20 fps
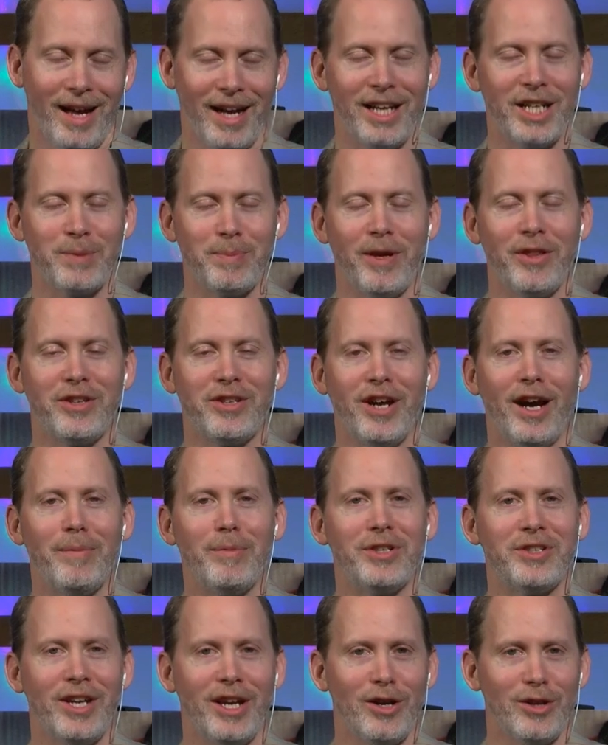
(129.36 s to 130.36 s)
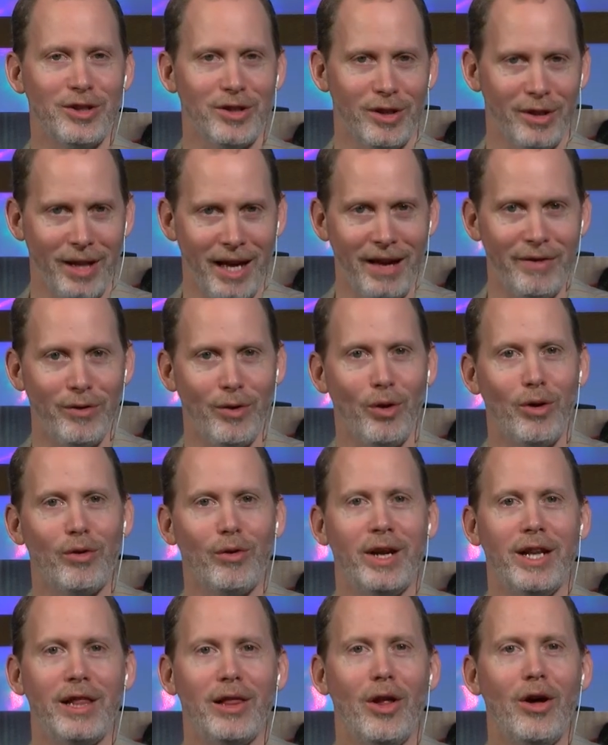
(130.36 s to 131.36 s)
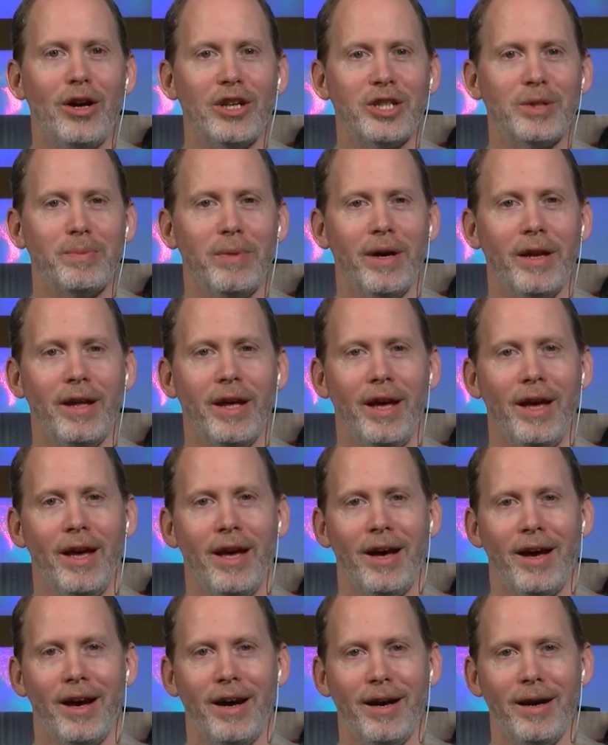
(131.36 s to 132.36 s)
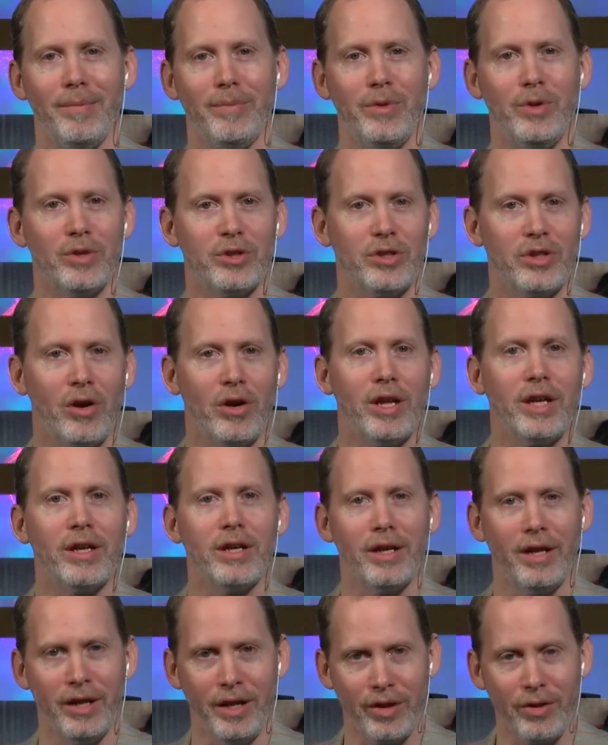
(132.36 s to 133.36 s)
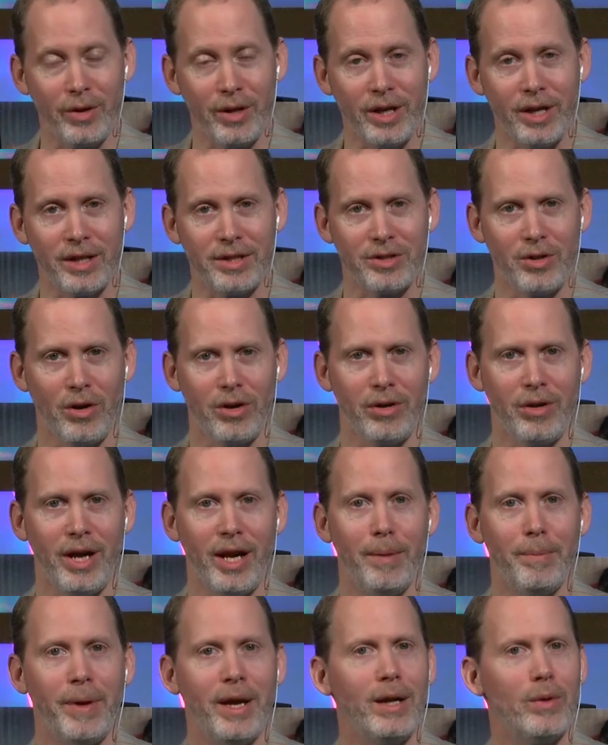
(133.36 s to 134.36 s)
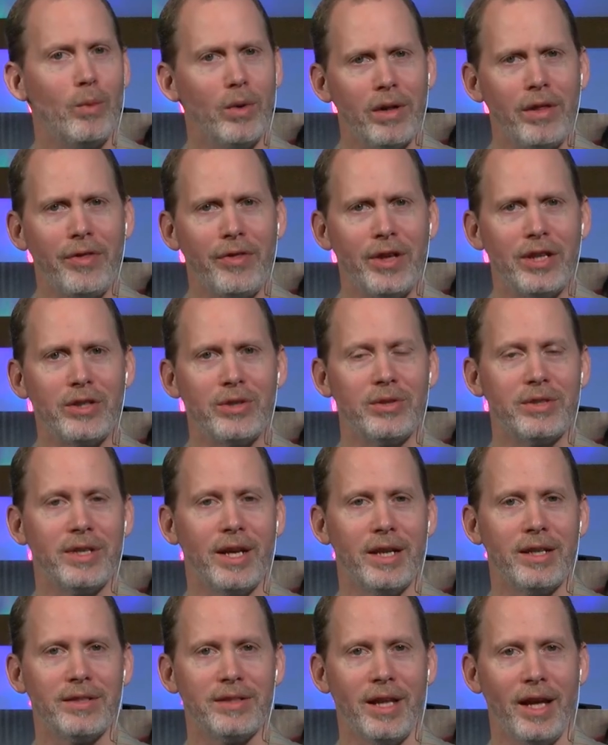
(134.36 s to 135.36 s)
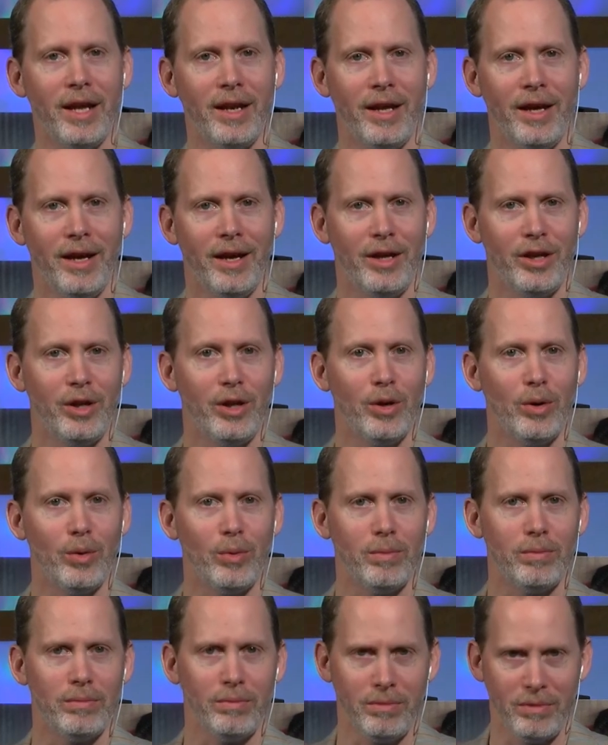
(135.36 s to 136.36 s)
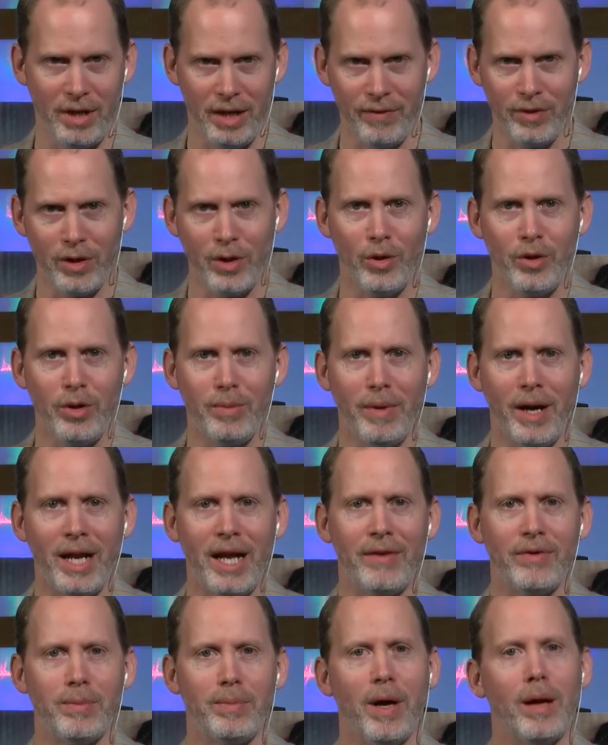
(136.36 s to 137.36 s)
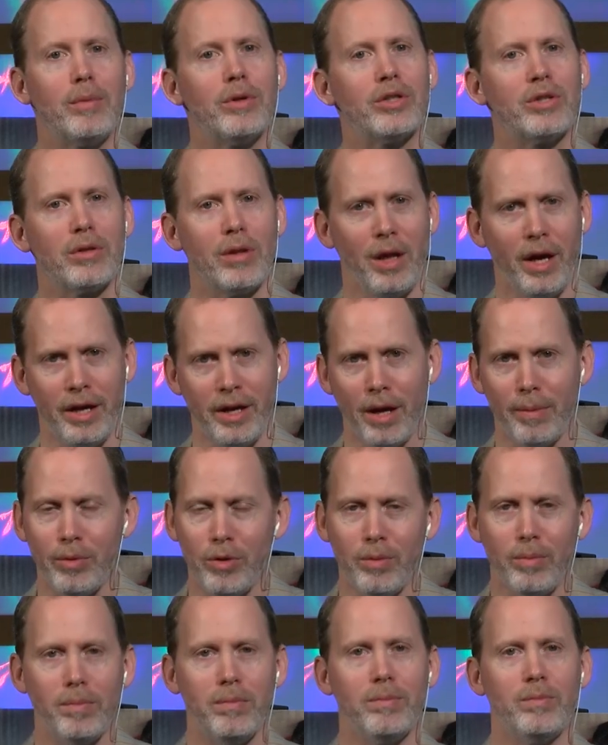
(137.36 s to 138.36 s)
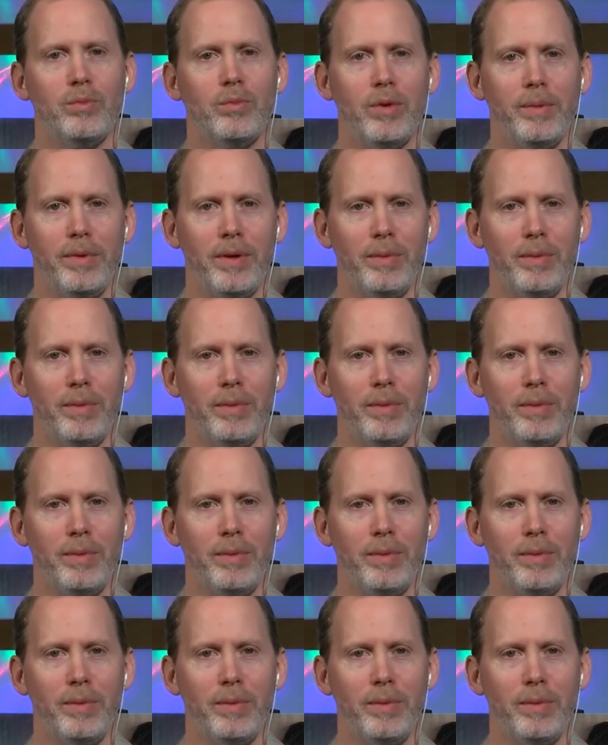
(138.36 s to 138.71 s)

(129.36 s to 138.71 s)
I guess by the time this airs, it'll have already launched, but um, you're starting a, another Kickstarter campaign. And one of the things you said is that, you know, even though you might have a publisher lined up who would